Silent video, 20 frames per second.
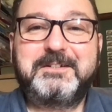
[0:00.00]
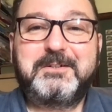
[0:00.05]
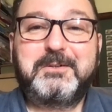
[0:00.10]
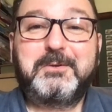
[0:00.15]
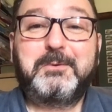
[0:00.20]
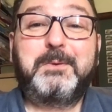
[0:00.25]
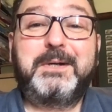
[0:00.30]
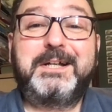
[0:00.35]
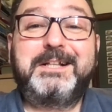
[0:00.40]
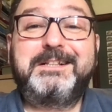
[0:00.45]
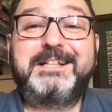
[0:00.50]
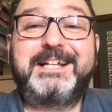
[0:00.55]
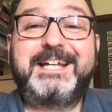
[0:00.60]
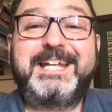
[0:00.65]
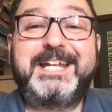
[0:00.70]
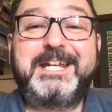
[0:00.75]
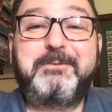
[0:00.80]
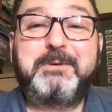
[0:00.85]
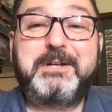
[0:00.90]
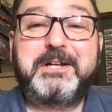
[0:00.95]
Well,
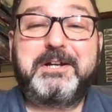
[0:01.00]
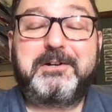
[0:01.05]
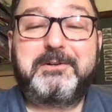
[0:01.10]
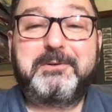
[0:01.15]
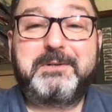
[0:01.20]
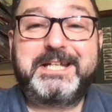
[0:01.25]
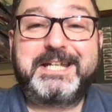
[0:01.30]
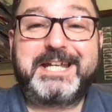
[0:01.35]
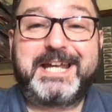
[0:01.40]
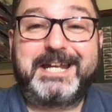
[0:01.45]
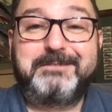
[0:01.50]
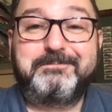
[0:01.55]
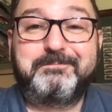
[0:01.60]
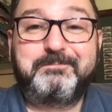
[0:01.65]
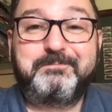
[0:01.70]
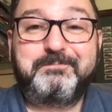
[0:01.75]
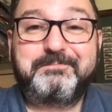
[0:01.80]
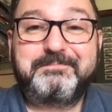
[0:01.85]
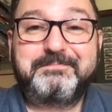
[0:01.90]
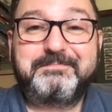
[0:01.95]
here we are again.
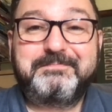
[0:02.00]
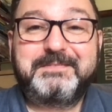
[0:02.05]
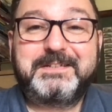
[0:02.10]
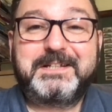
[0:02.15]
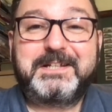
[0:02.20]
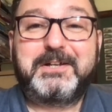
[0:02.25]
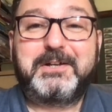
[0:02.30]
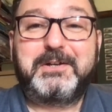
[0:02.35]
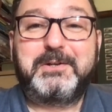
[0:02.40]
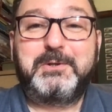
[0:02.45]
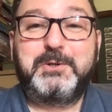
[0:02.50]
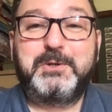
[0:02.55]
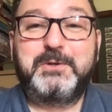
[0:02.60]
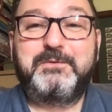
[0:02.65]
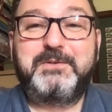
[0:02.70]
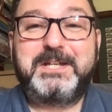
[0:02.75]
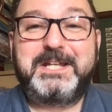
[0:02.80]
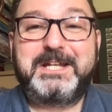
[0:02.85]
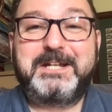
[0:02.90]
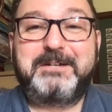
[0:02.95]

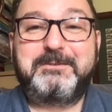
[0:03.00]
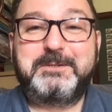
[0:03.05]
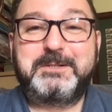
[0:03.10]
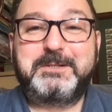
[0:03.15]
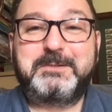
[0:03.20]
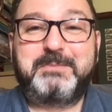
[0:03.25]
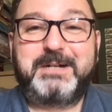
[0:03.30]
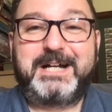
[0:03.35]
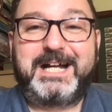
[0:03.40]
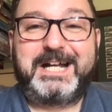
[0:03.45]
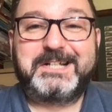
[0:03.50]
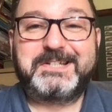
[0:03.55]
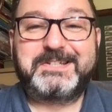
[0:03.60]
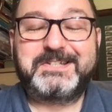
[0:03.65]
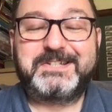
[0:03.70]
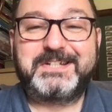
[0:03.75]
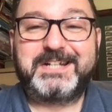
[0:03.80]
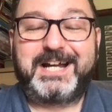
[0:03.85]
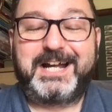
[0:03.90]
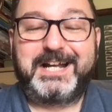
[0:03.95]
Another year has
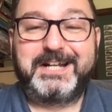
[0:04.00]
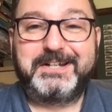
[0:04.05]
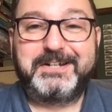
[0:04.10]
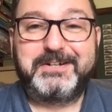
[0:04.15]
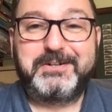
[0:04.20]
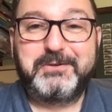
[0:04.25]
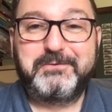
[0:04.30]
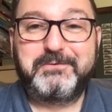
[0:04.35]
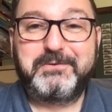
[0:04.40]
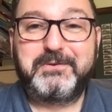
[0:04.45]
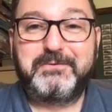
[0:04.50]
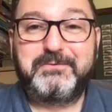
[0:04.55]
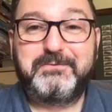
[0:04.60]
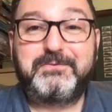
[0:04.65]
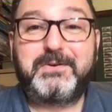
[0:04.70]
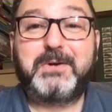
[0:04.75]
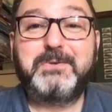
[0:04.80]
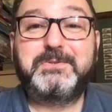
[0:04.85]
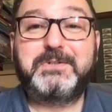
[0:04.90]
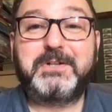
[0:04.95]
passed and another
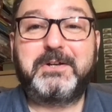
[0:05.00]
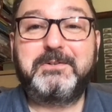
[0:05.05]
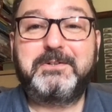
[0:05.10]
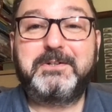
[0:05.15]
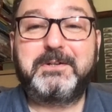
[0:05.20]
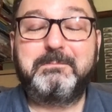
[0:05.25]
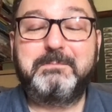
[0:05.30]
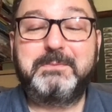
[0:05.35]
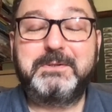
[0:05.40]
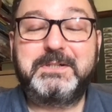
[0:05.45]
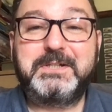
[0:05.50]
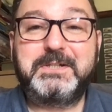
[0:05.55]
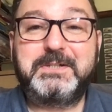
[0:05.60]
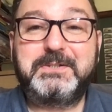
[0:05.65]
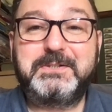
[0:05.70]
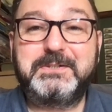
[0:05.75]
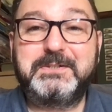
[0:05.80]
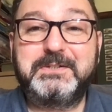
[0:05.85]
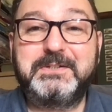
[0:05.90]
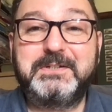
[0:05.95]
photo
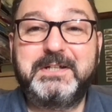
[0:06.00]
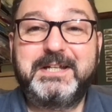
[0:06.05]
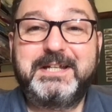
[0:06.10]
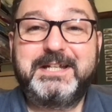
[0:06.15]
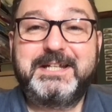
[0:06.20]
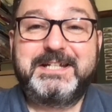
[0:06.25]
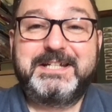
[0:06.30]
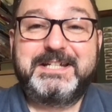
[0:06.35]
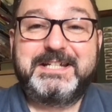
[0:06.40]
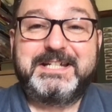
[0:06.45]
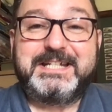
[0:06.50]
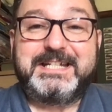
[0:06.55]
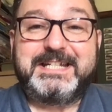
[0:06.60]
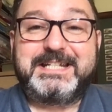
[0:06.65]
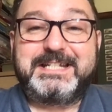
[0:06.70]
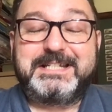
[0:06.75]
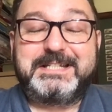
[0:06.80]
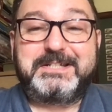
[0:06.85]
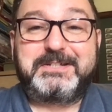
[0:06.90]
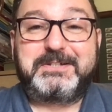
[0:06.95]
competition
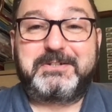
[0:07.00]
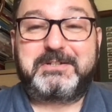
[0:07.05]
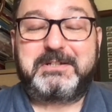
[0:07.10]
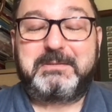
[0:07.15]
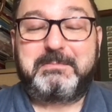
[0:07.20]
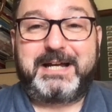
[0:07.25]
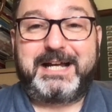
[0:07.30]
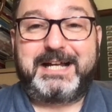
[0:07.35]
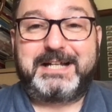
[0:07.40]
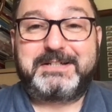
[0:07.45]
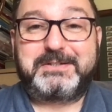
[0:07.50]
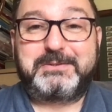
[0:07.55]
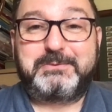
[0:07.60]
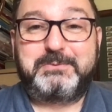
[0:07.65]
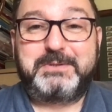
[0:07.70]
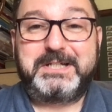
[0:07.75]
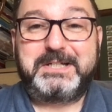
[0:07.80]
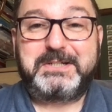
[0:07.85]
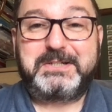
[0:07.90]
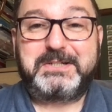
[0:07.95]
is just about to
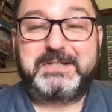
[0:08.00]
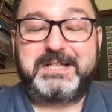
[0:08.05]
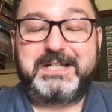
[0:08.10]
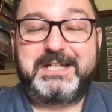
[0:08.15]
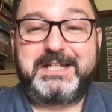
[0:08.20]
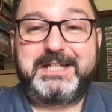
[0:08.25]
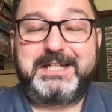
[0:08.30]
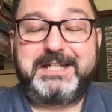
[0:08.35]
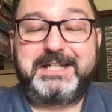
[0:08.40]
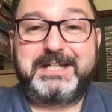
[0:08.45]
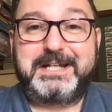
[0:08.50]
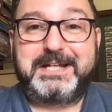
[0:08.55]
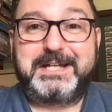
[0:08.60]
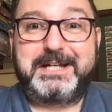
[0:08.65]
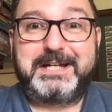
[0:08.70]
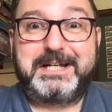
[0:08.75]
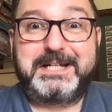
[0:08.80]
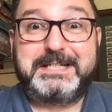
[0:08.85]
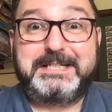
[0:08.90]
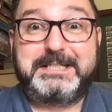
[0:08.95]
reach the
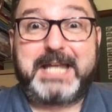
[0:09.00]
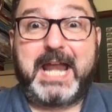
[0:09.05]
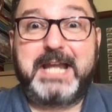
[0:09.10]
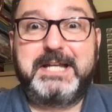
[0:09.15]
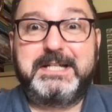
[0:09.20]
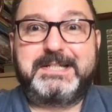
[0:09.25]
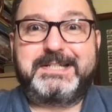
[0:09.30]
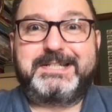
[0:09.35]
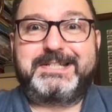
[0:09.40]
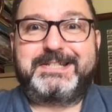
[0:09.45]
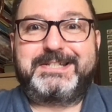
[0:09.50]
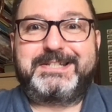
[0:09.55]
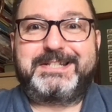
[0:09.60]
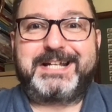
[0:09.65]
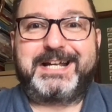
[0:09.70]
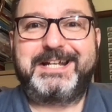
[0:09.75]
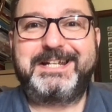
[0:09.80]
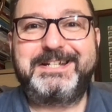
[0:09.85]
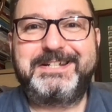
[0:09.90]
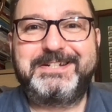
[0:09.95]
10th
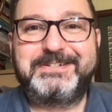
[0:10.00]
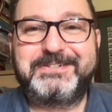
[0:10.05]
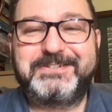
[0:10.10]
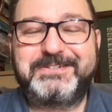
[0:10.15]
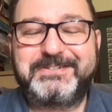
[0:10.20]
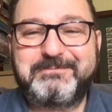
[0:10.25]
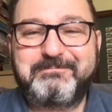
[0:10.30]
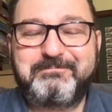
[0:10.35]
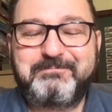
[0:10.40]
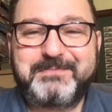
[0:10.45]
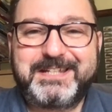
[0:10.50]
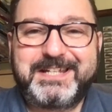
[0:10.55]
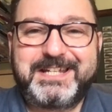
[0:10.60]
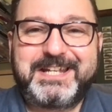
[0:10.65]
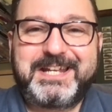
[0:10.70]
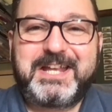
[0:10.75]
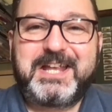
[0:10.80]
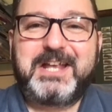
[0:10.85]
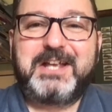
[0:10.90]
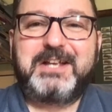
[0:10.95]
stage.
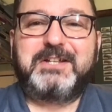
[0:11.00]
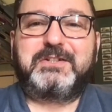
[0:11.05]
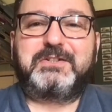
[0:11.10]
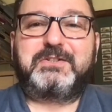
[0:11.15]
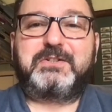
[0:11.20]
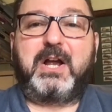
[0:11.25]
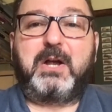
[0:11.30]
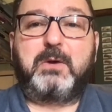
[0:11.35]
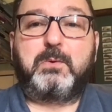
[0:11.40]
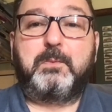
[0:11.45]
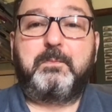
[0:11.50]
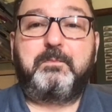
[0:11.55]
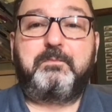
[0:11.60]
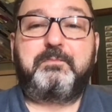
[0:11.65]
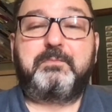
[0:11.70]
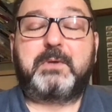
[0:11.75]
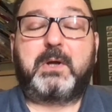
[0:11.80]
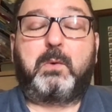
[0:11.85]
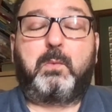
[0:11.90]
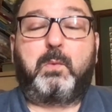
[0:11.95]
So,
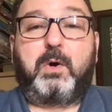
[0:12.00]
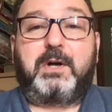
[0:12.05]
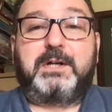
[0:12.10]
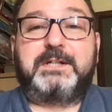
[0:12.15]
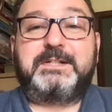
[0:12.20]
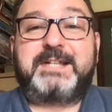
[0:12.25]
what has